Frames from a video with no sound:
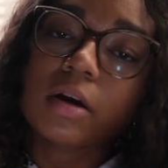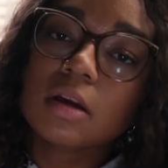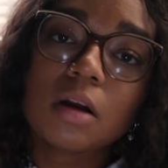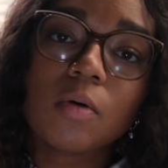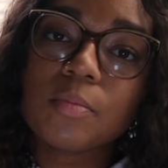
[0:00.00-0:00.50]

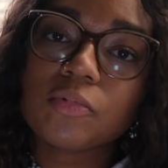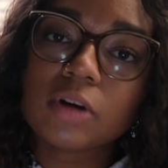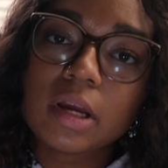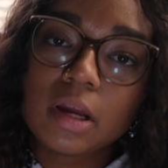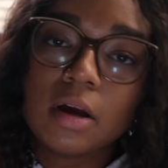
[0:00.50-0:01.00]
you know what,
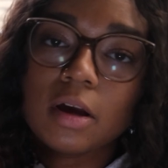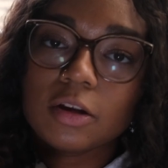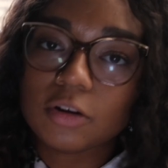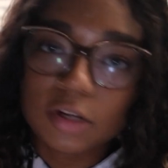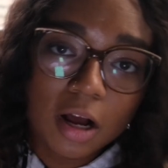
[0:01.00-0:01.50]
Bri,
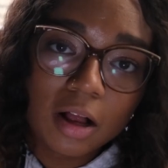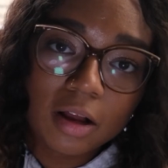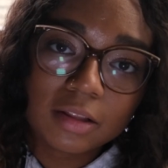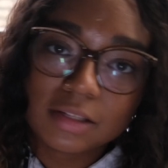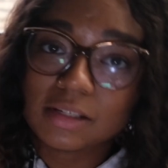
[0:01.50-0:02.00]
you're
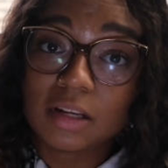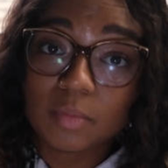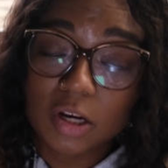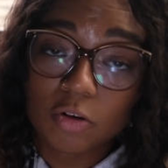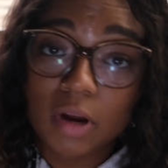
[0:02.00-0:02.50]
young, this is gonna
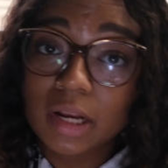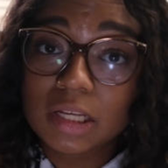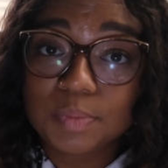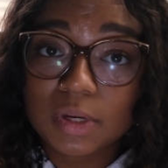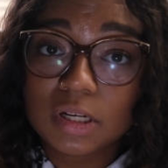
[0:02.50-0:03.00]
be a great
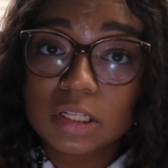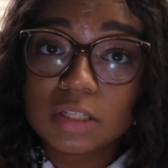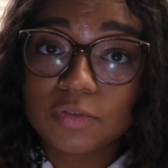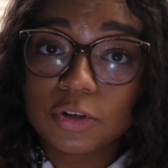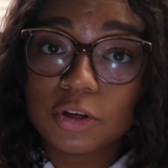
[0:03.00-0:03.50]

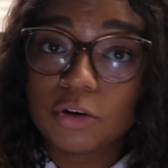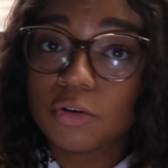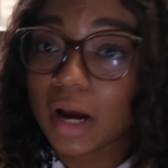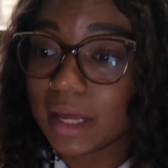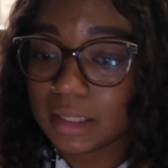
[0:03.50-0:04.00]
experience for
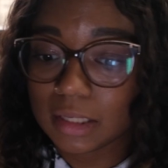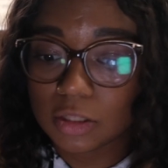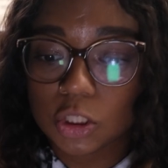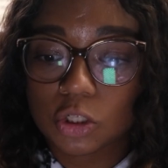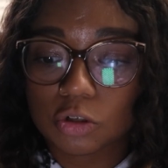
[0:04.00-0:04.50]
you. I think
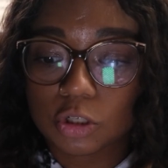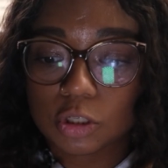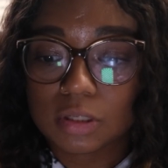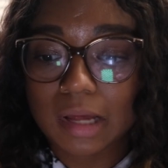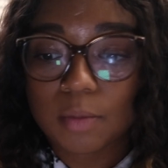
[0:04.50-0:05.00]
that you're
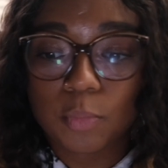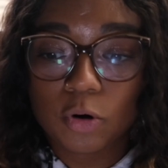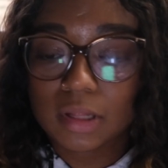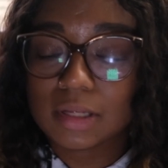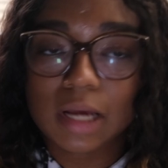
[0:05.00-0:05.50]
just like
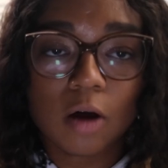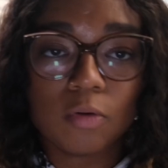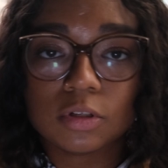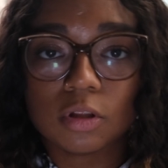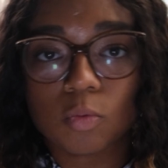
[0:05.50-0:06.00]
putting this out
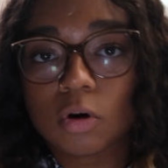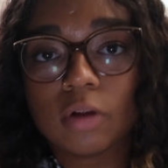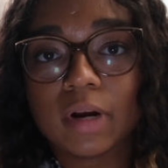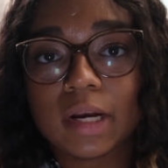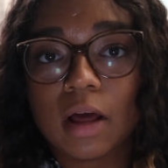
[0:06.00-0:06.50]
into the
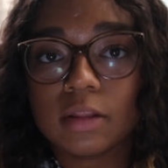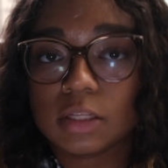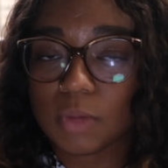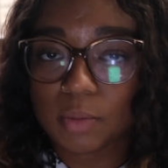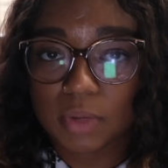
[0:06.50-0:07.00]
world right now.
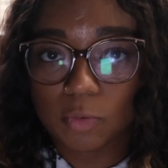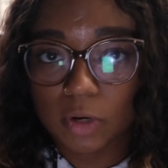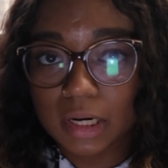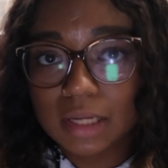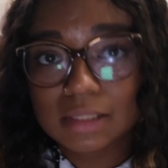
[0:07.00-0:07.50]
This might be
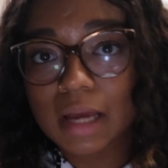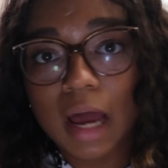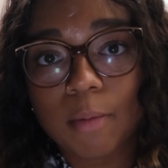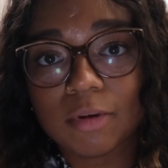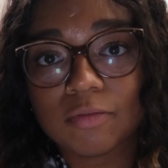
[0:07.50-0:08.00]
what needs to
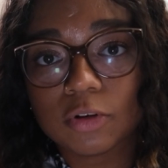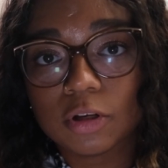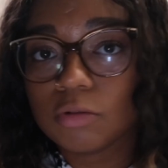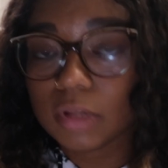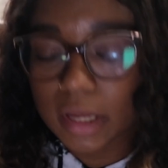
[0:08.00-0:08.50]
happen for
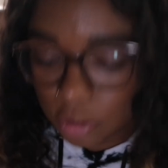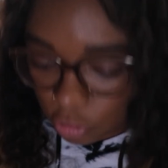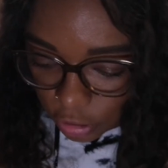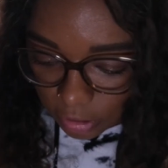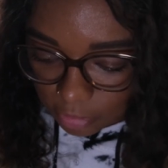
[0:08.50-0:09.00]
you. Like
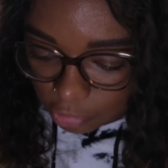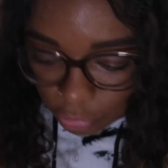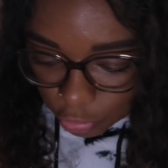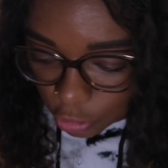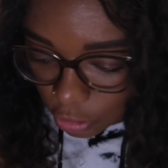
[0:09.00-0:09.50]
you
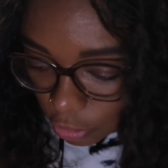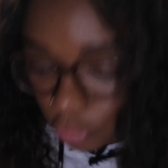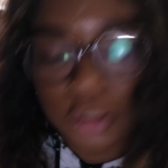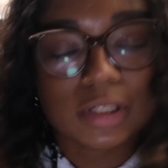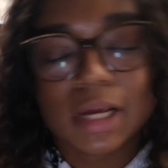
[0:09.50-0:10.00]
should
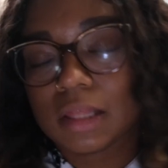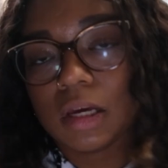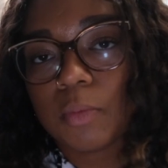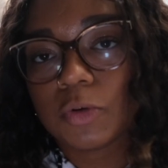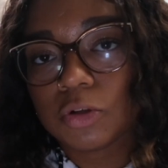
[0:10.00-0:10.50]
take
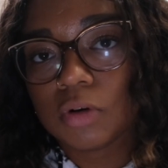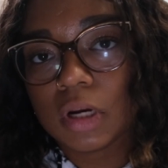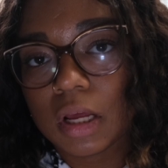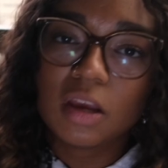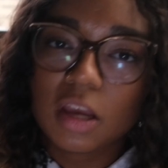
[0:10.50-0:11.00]
the
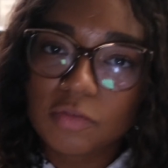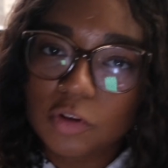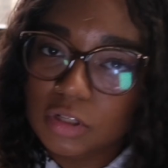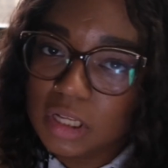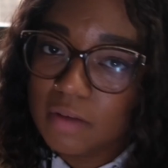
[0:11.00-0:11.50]
opportunity. If
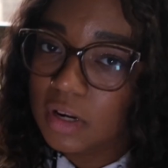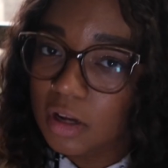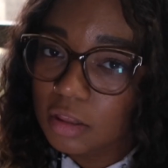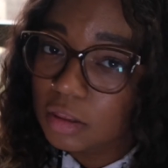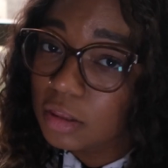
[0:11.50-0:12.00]
there's even
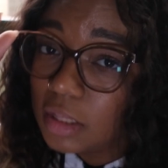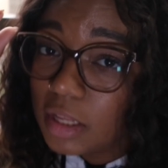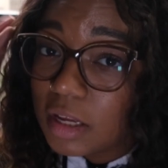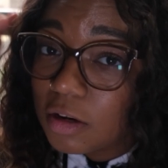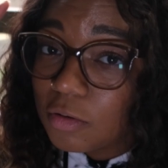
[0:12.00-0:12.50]
a
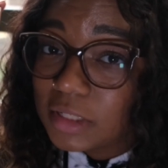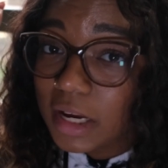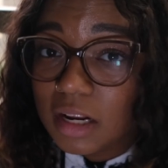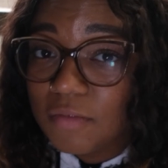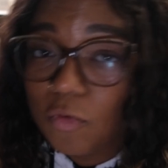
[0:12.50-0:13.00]
little
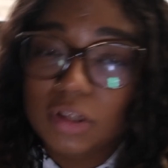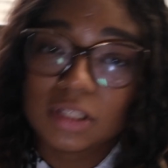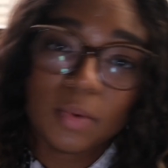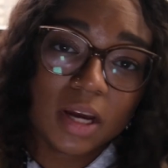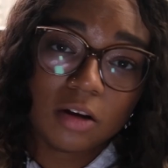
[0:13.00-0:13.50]
tiny voice
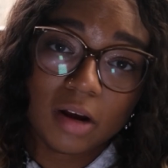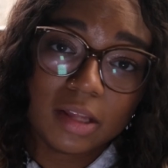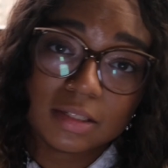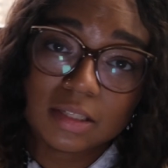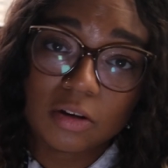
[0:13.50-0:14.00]
in the back of your
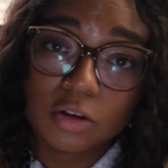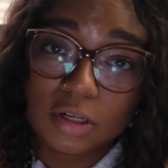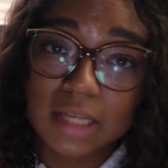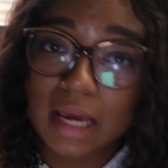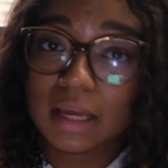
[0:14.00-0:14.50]
head that's telling you
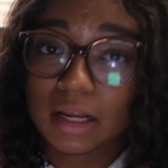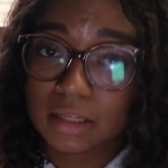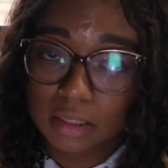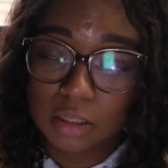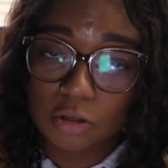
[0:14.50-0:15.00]
to take it, I
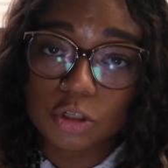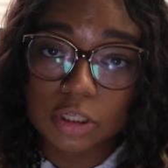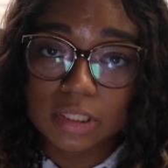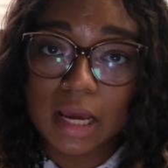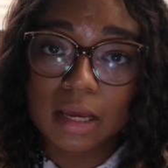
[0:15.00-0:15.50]
think that you
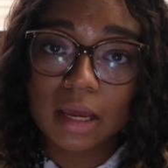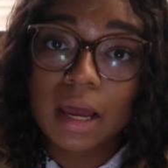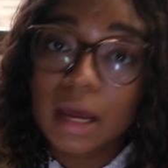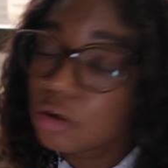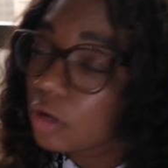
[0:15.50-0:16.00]
should take it,
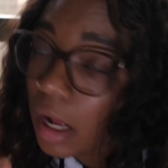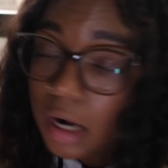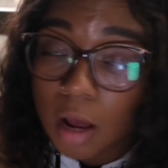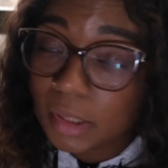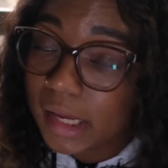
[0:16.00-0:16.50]
and you're not
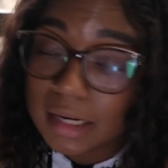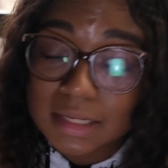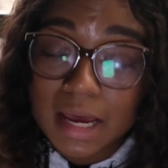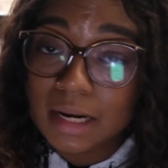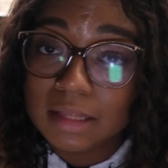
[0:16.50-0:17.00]
obligated
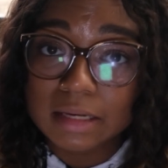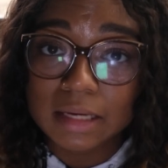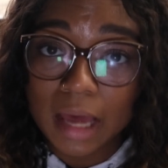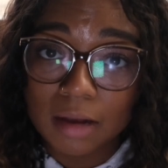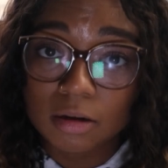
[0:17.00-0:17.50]
to anything
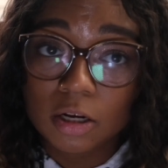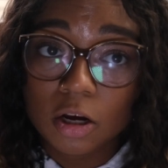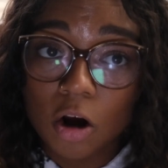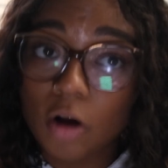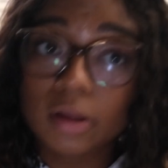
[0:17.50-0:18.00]
yet.
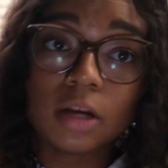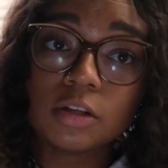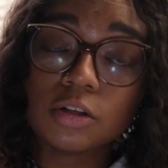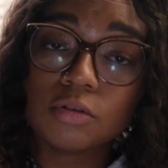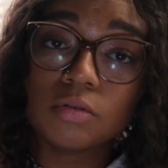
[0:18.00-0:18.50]
All you gotta
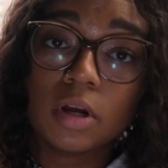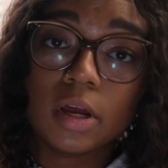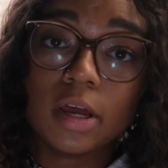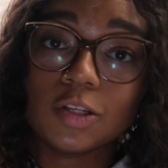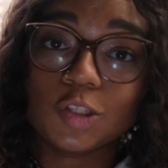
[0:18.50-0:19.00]
do
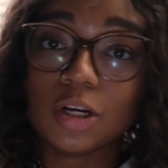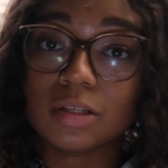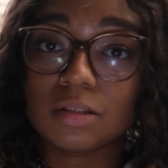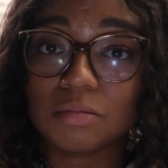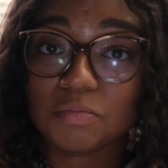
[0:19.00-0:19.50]
is
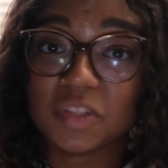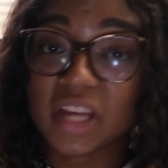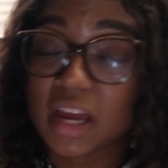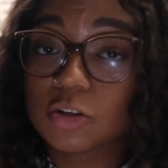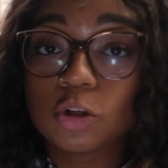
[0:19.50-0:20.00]
just
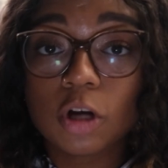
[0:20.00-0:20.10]
say yes or